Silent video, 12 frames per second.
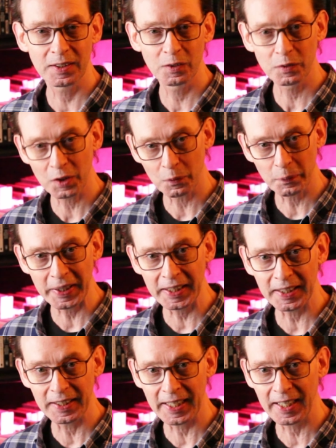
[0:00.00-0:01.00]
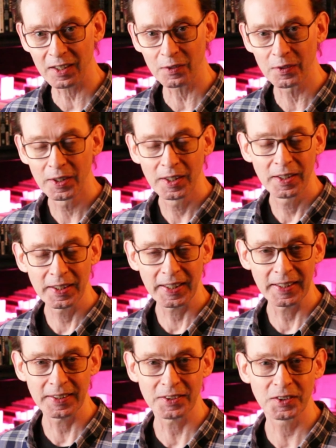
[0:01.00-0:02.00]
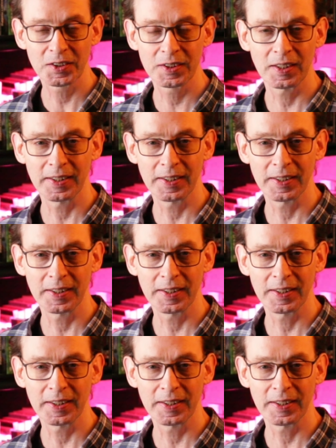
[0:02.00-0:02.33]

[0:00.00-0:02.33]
reading it now, it is